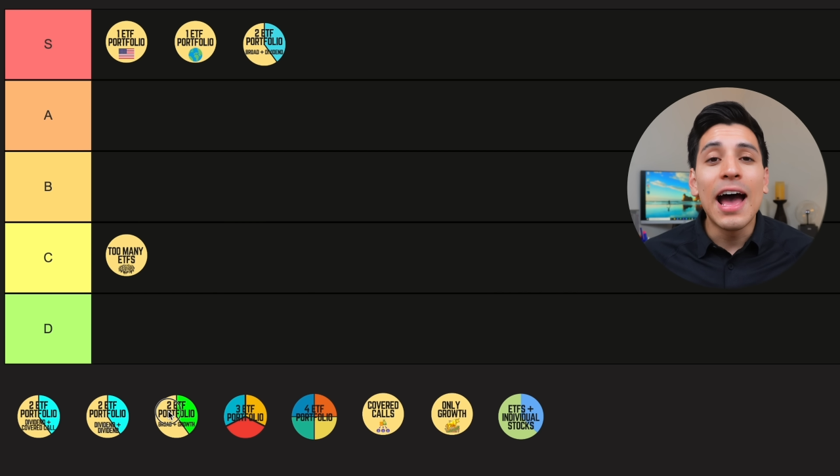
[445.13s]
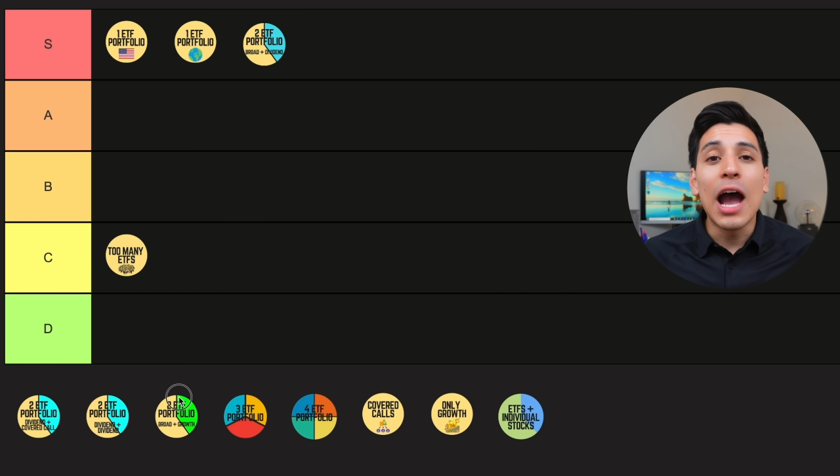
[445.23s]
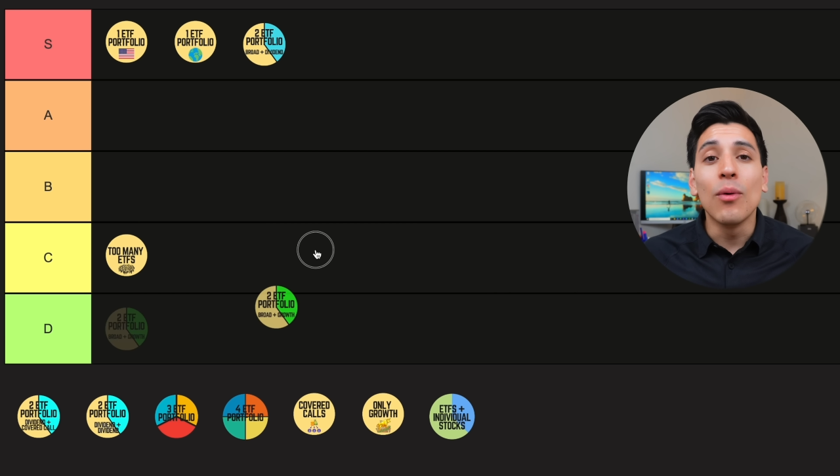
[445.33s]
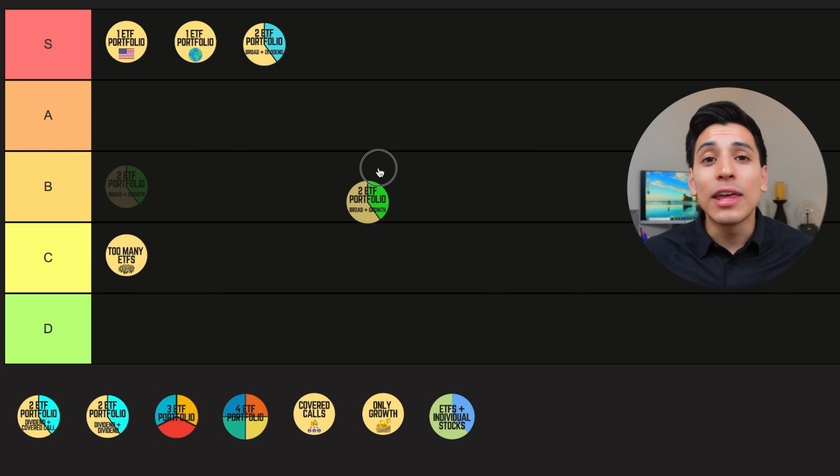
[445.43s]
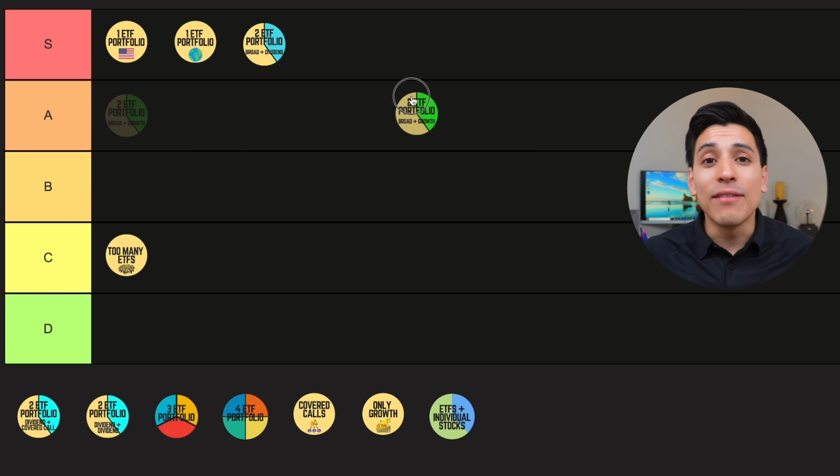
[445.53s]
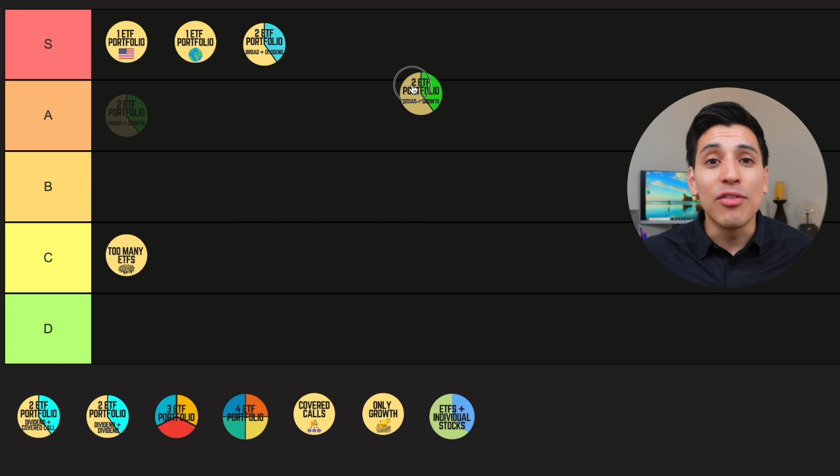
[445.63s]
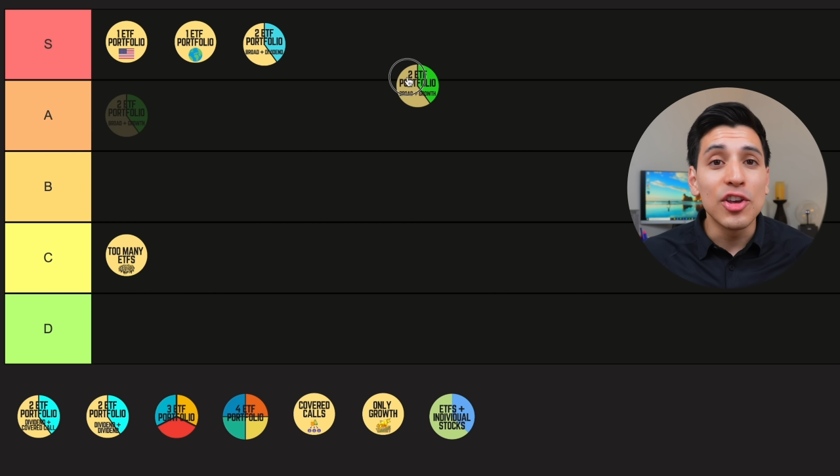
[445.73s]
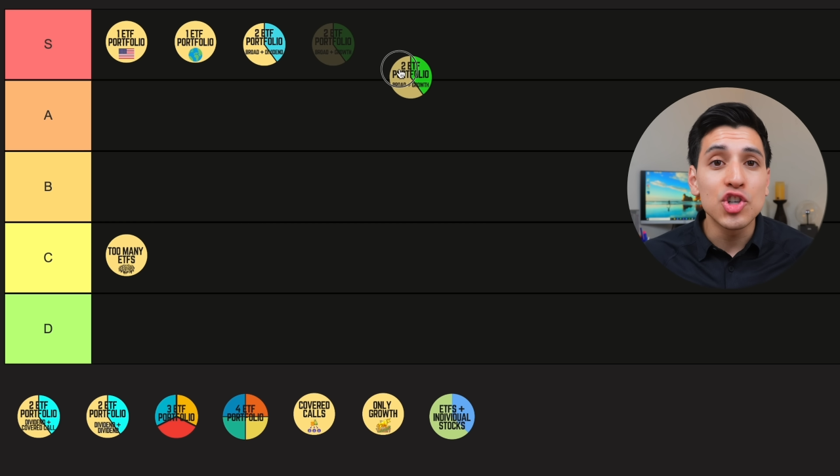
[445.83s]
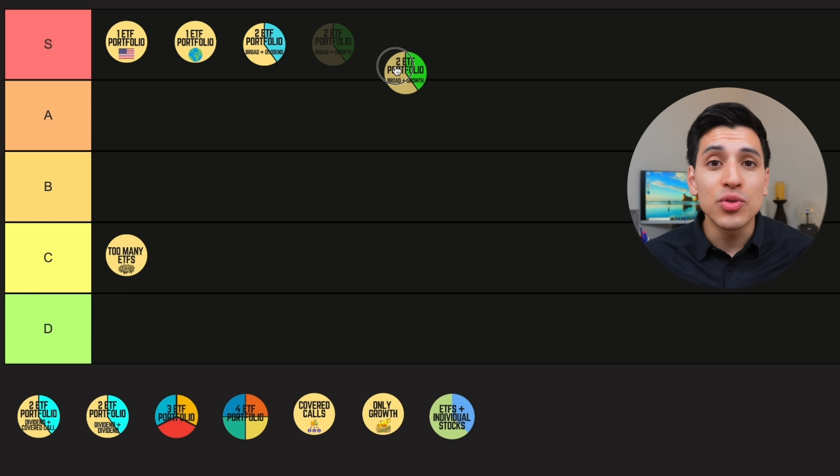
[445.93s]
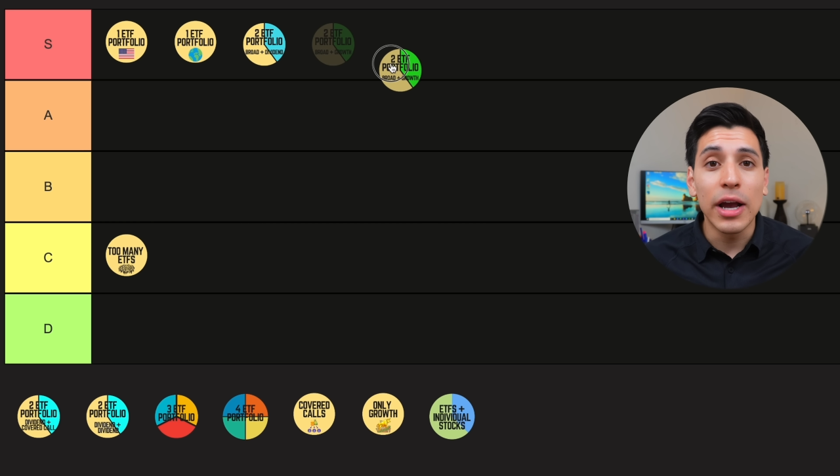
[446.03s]
I will give
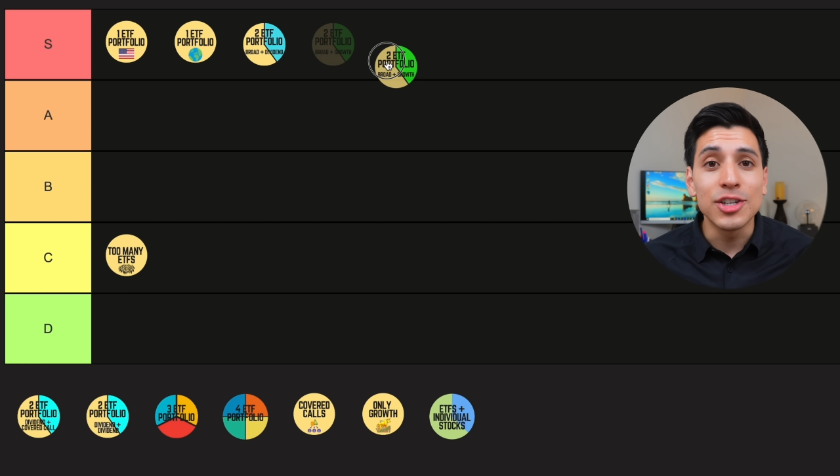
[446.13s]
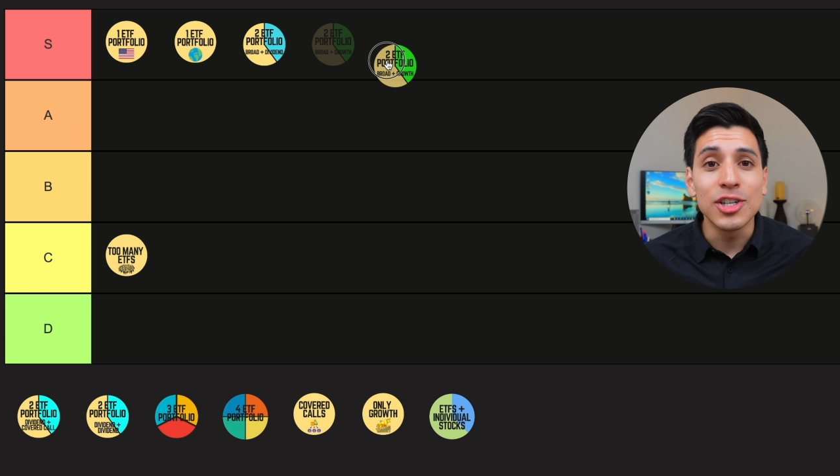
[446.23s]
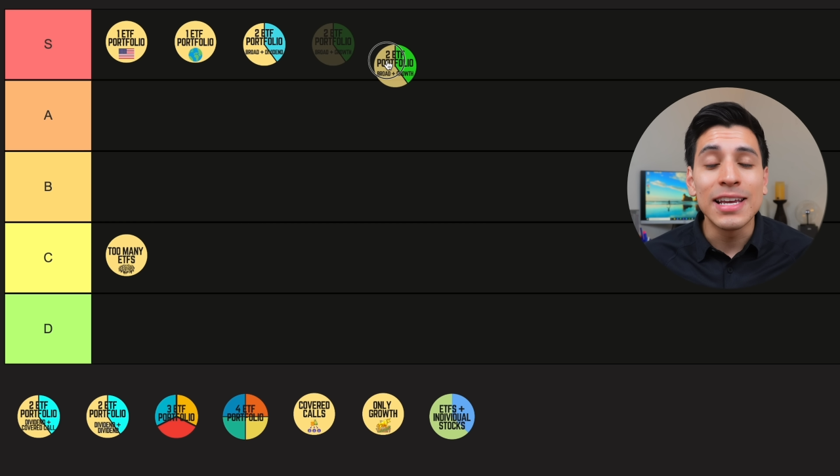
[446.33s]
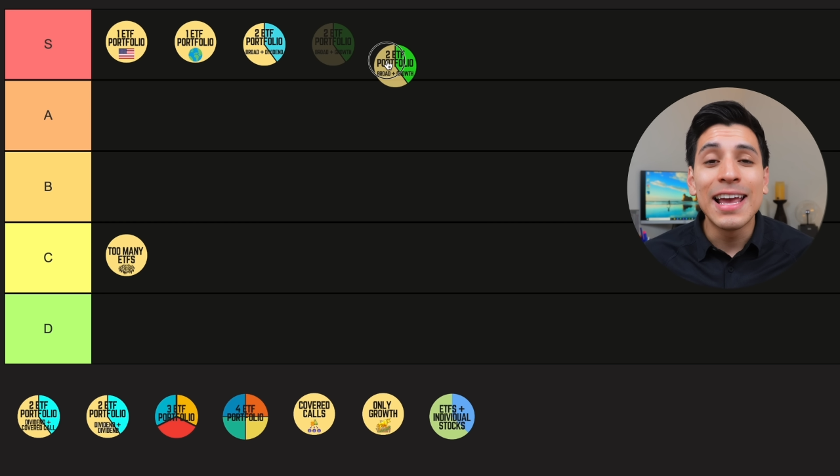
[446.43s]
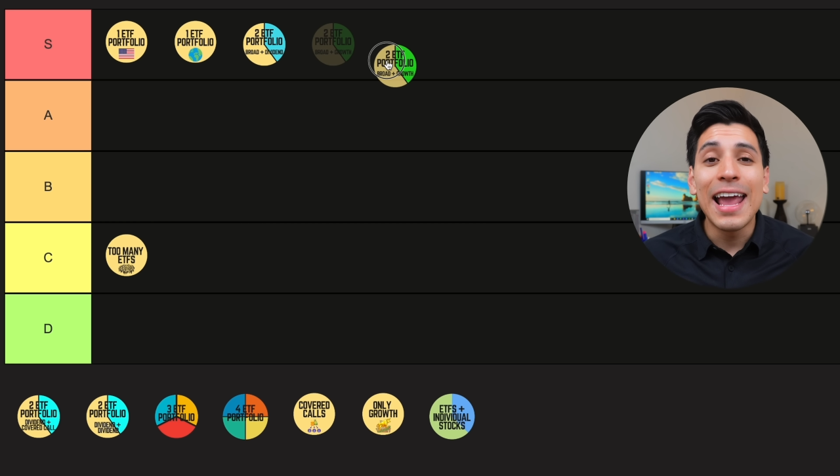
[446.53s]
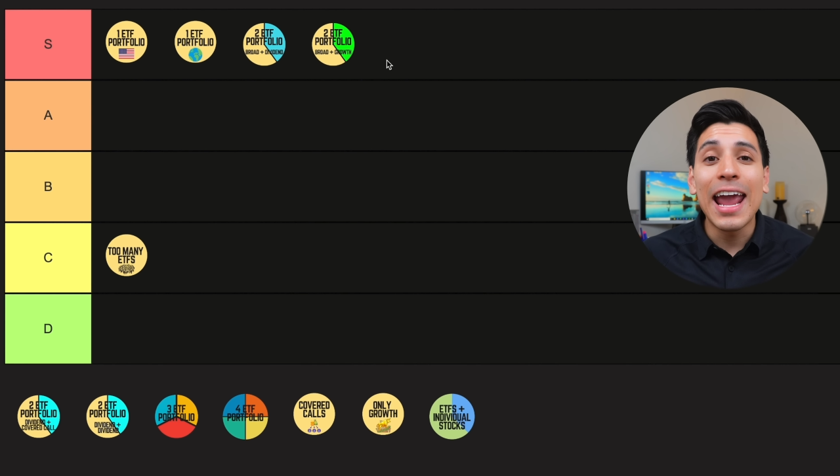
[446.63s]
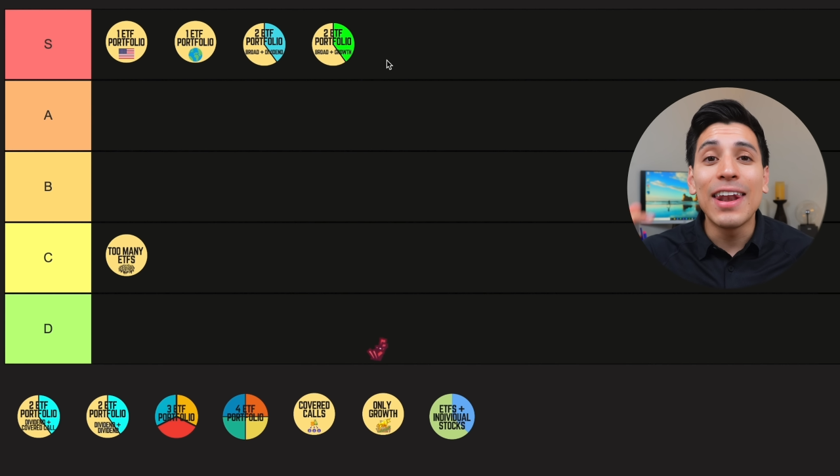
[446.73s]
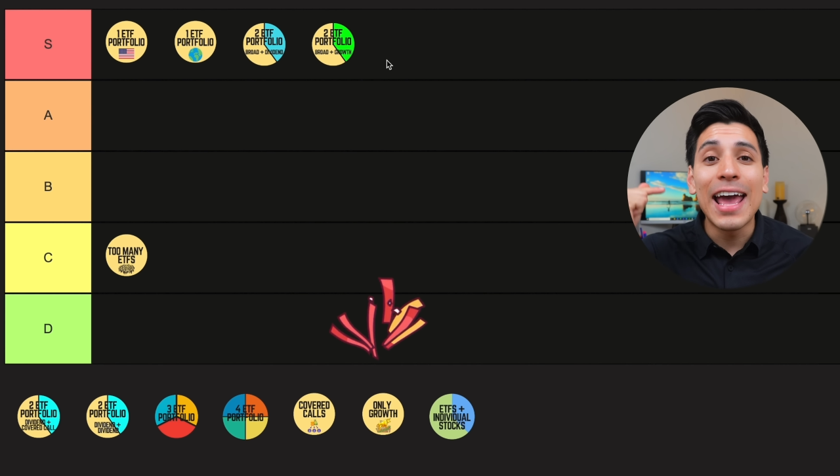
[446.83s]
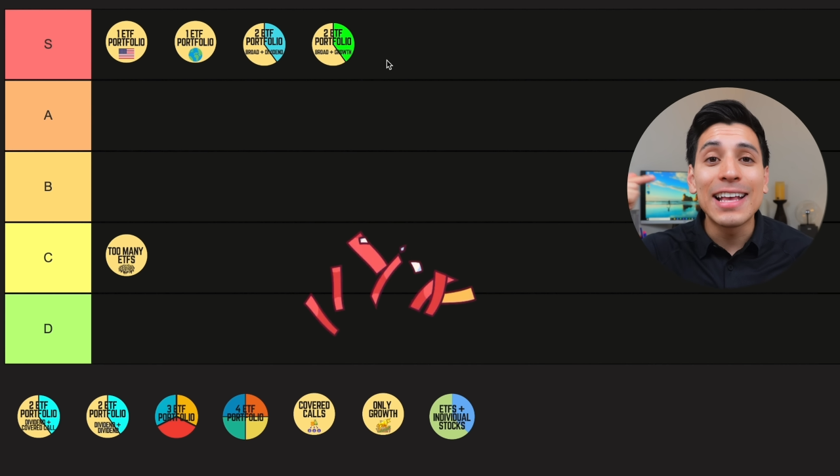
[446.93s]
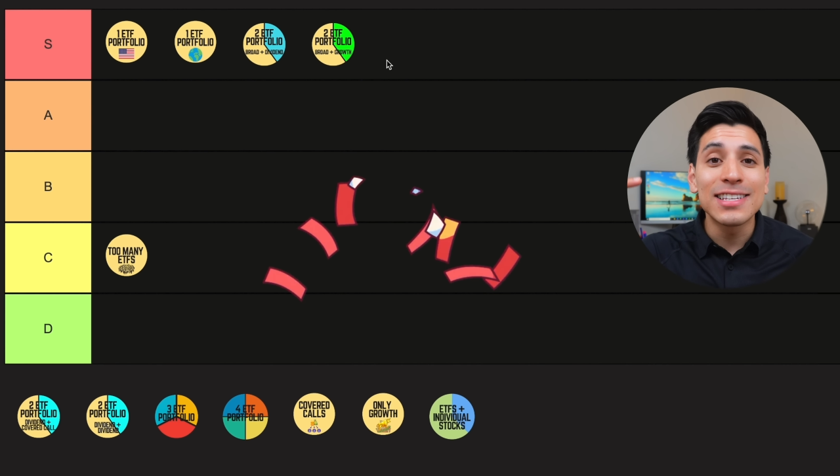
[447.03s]
this strategy an
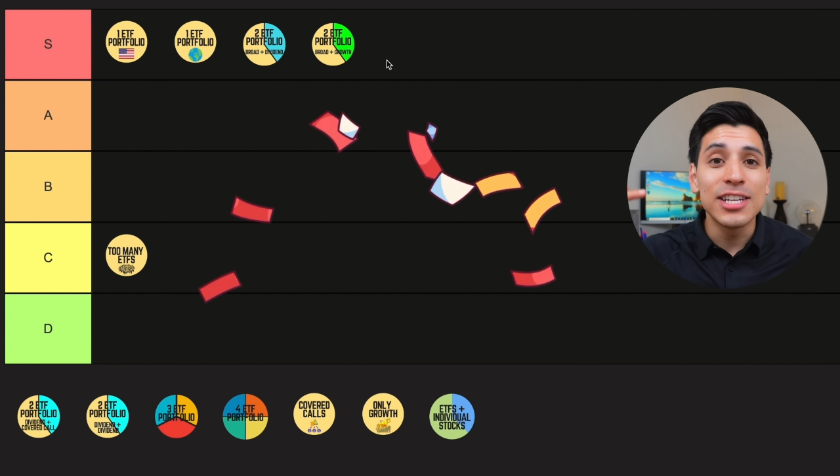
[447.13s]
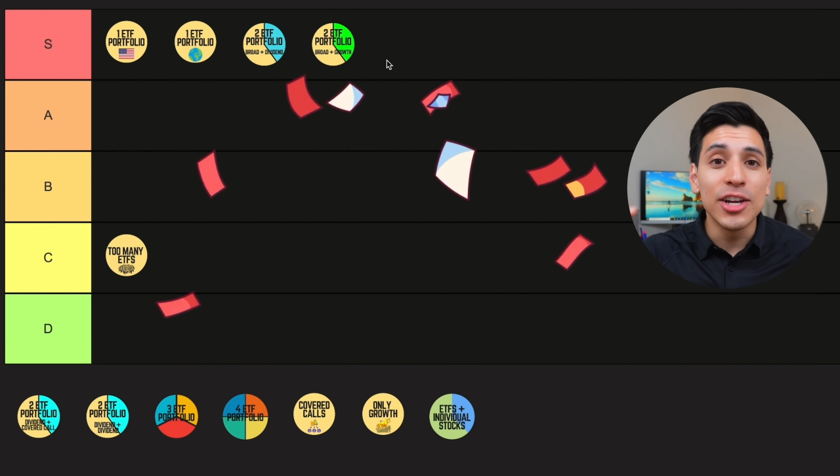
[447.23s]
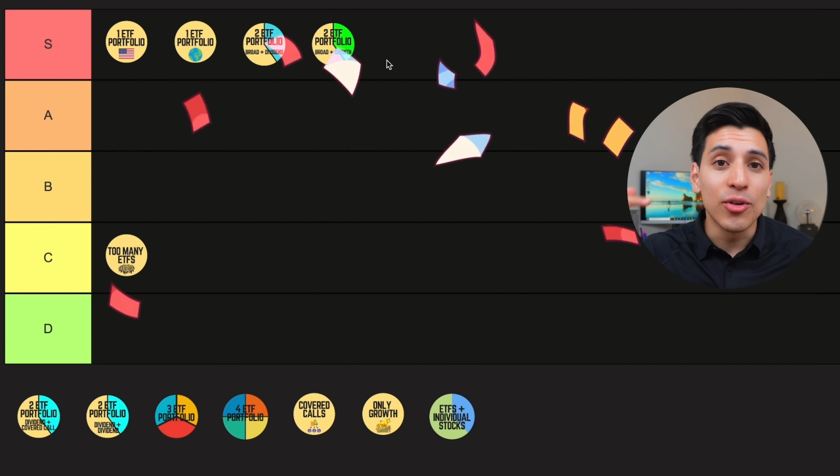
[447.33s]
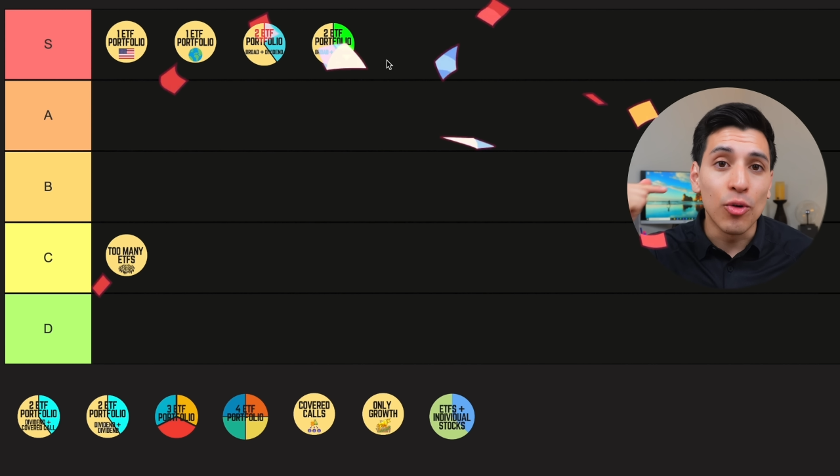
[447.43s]
S tier